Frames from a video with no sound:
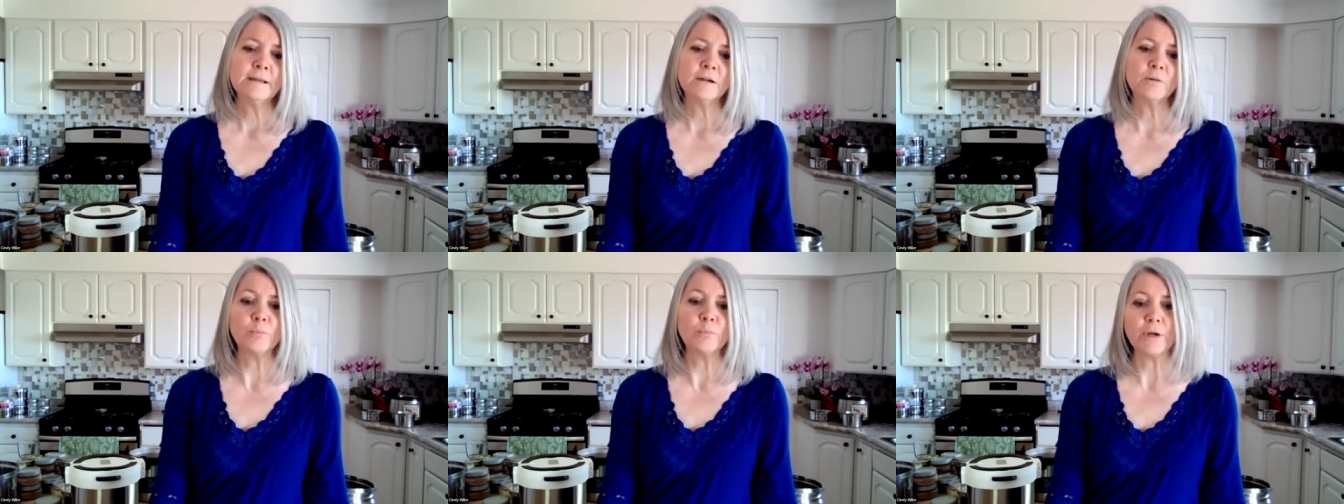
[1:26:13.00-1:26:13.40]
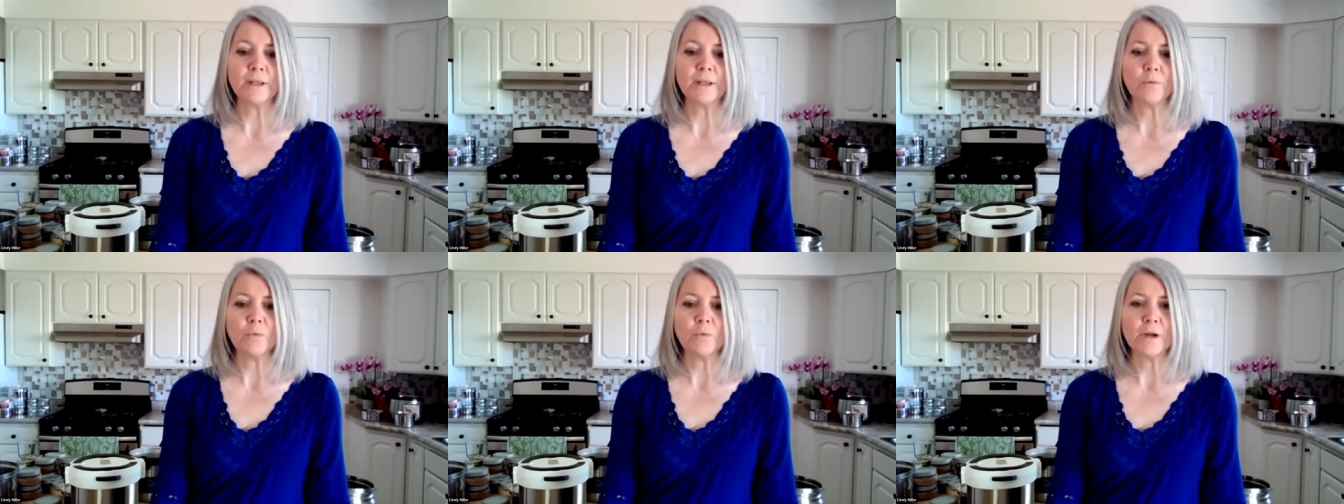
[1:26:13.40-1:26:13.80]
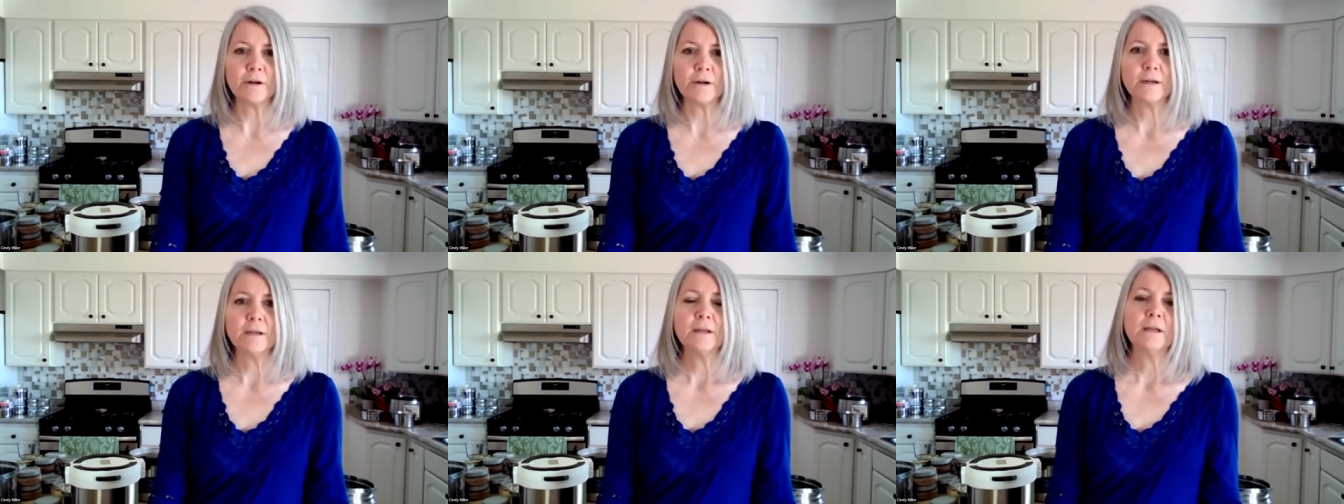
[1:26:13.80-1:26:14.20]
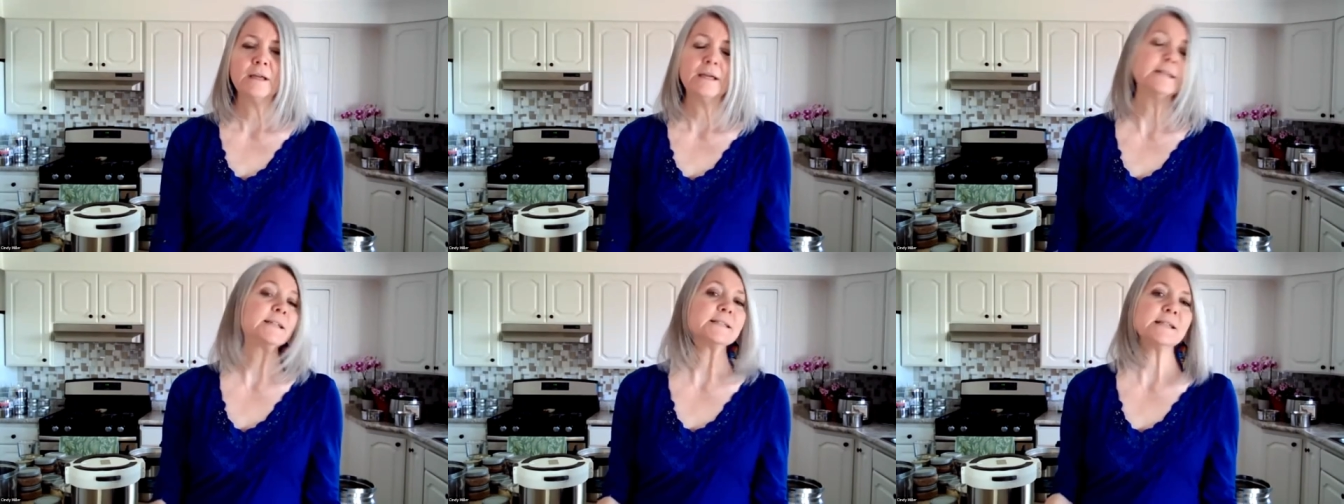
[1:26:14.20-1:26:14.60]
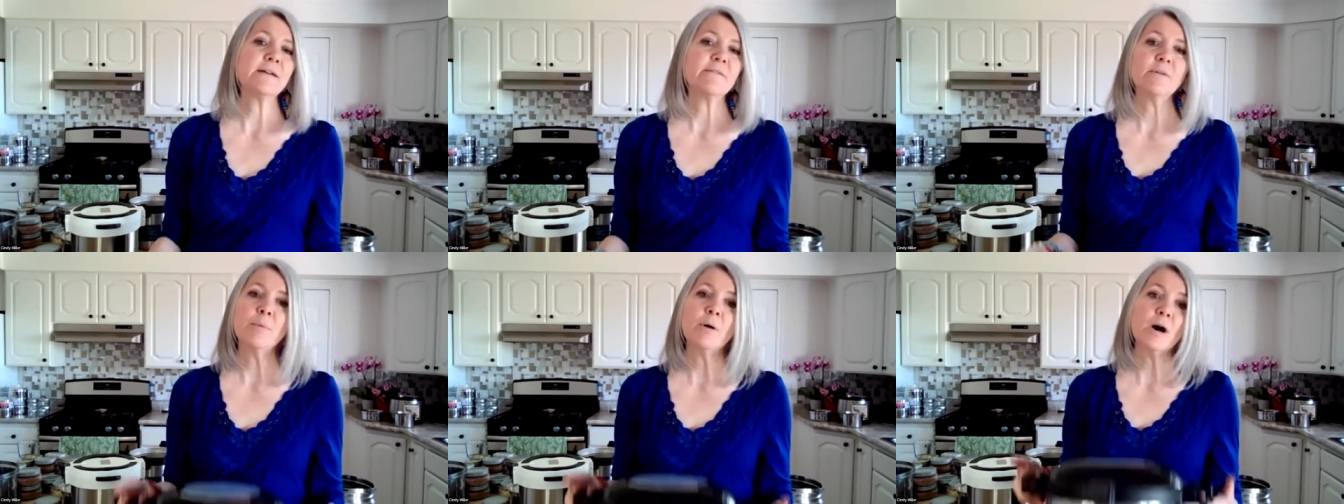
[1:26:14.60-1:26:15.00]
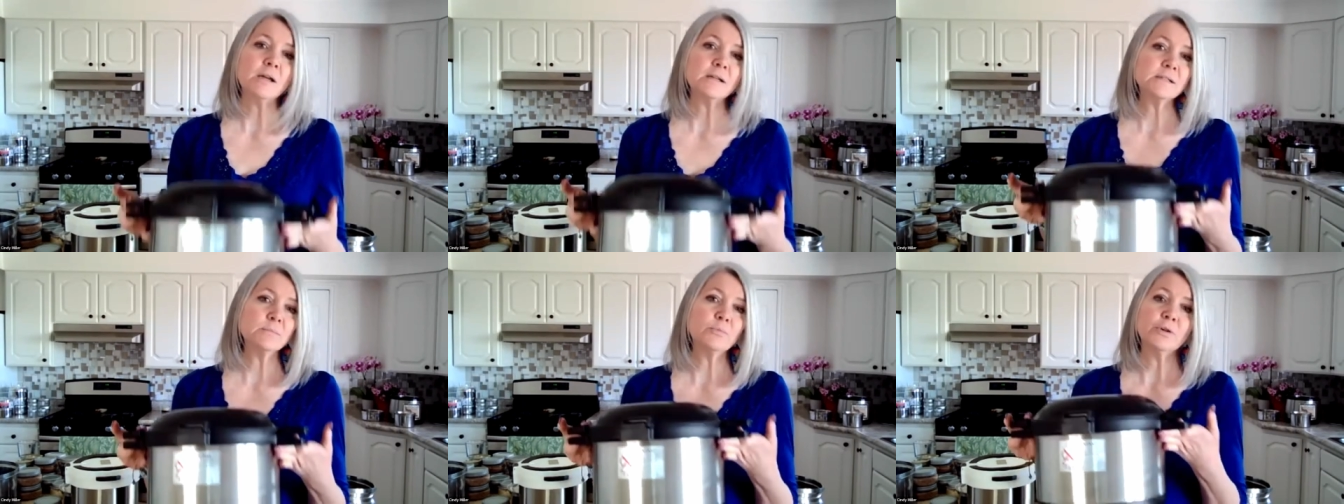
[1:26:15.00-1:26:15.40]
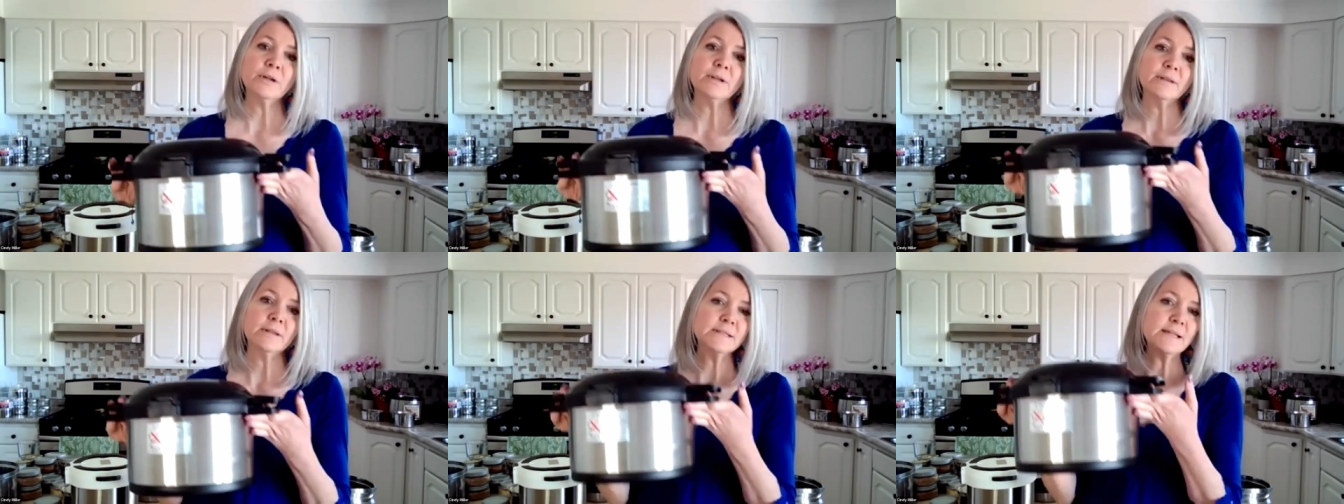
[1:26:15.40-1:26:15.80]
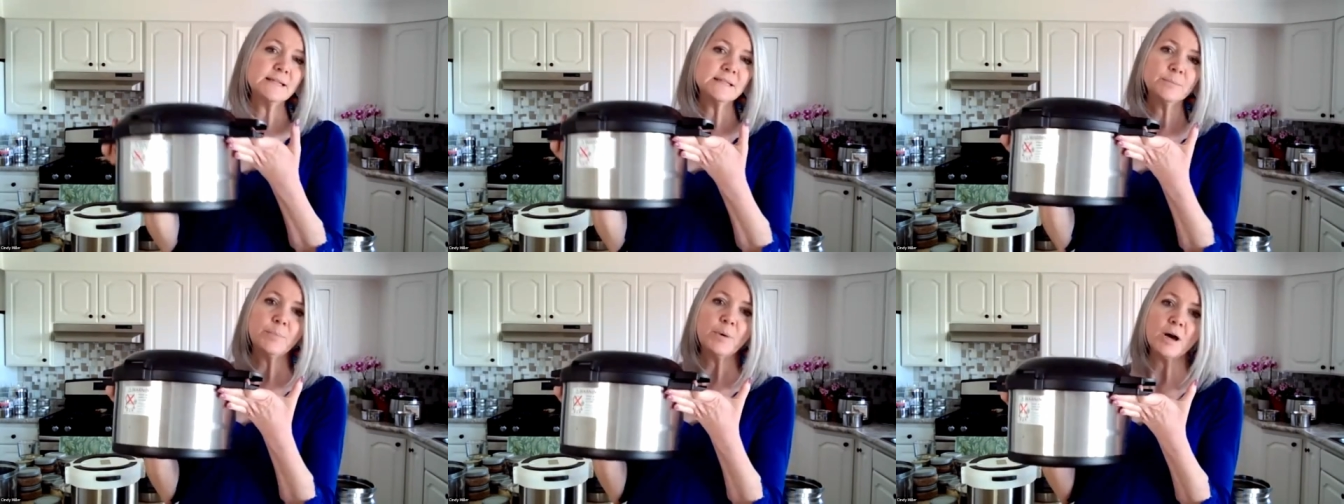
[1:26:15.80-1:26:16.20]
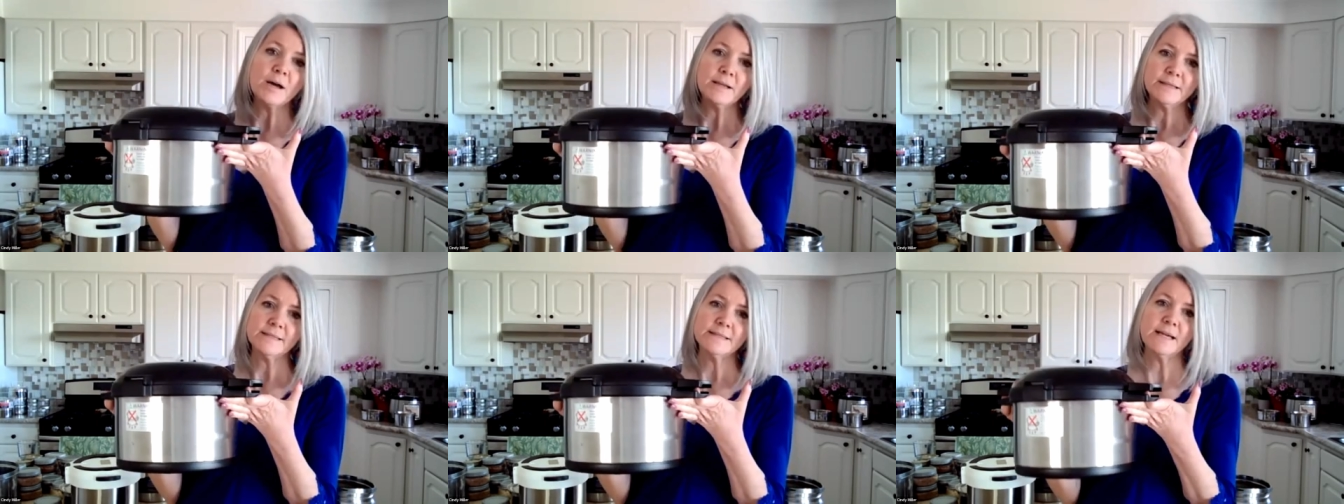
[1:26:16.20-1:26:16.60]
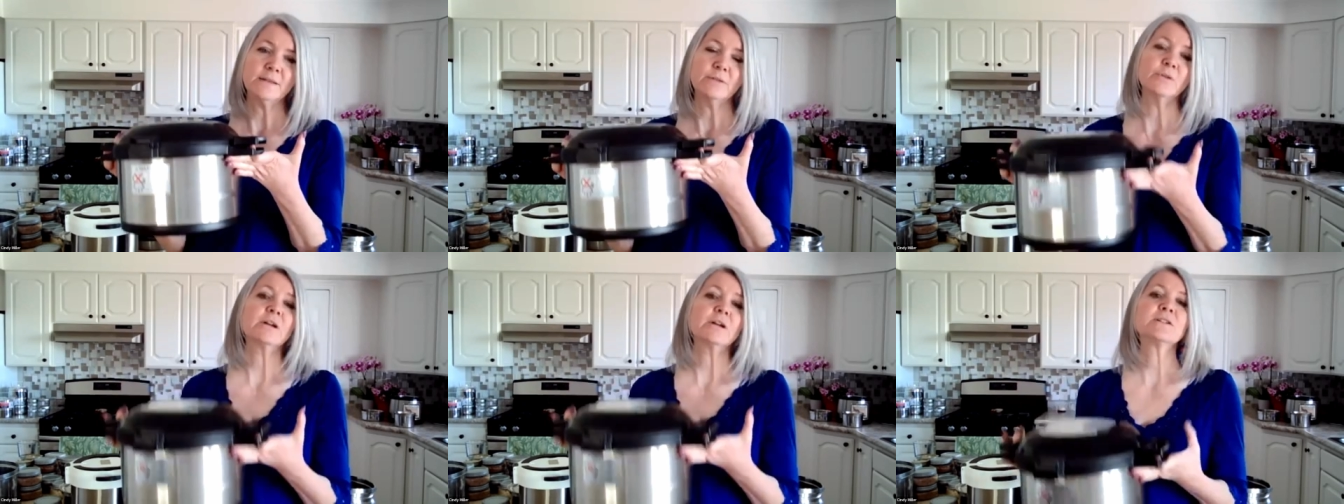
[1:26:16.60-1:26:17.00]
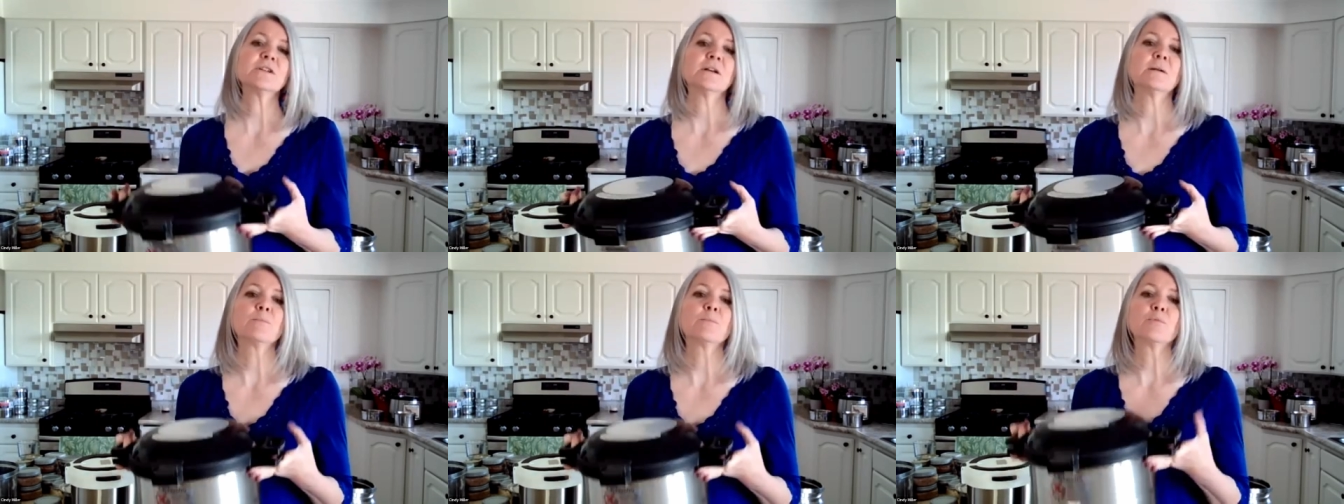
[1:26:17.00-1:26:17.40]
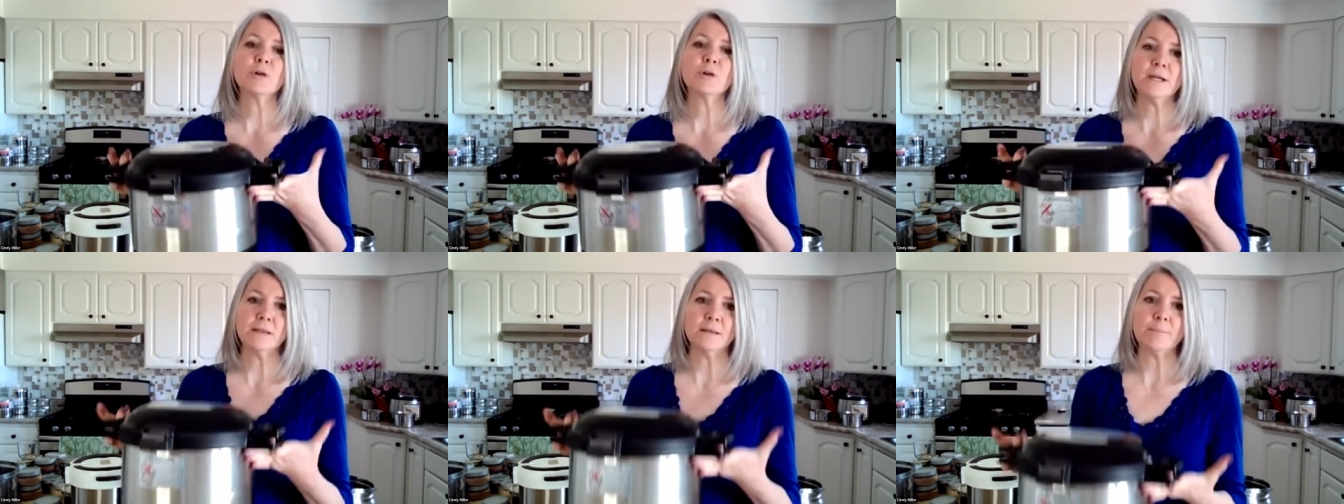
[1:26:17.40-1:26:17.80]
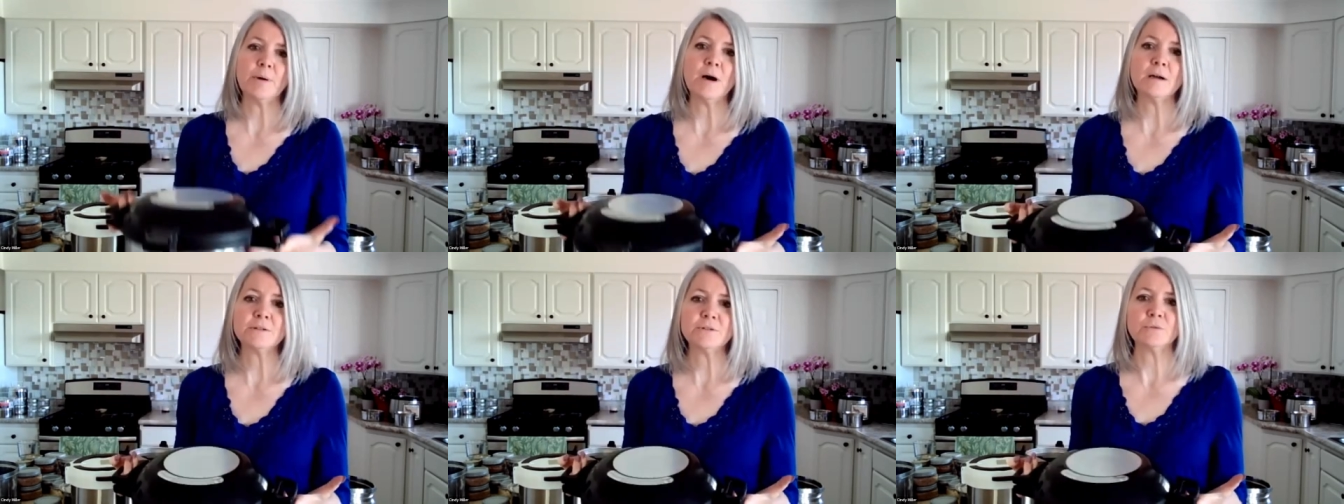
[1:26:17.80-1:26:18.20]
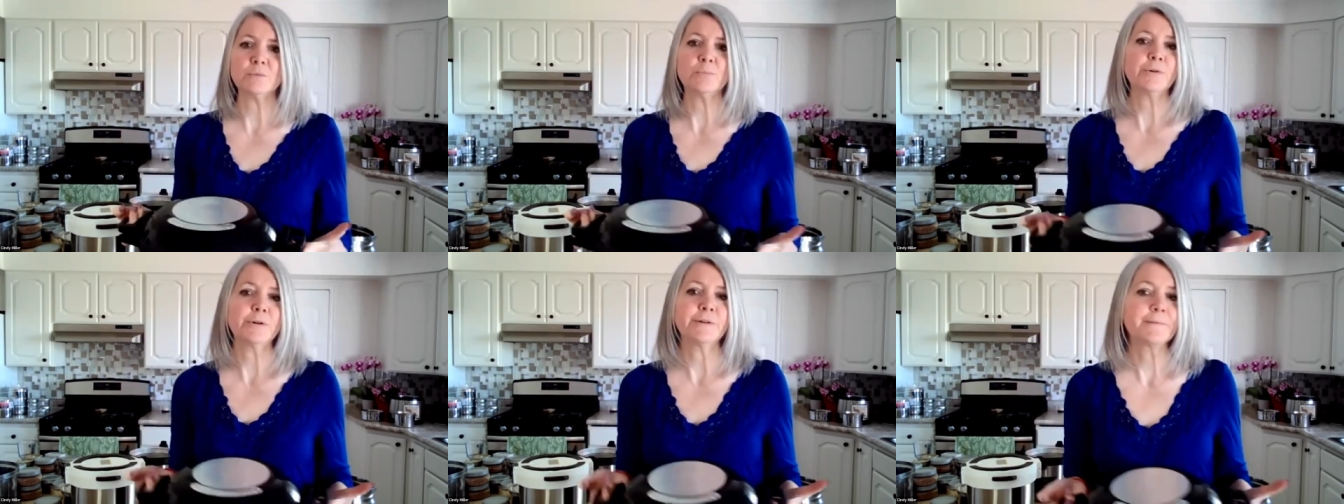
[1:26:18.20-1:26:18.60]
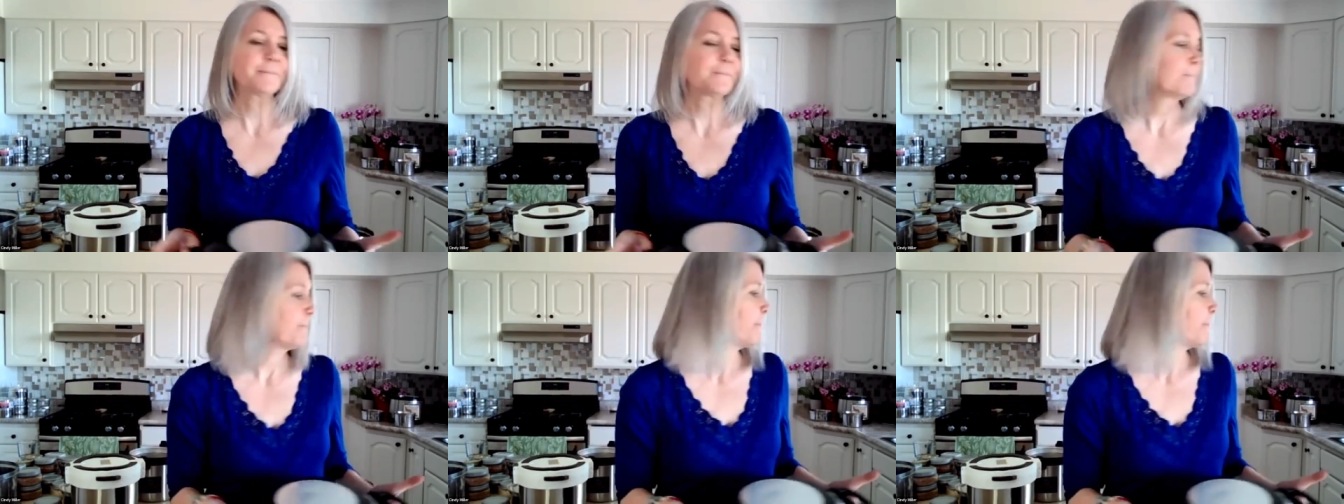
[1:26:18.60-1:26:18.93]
or boiling water it doesn't have a pot to boil this has a pot inside they you're actually going to bring the pot to a boil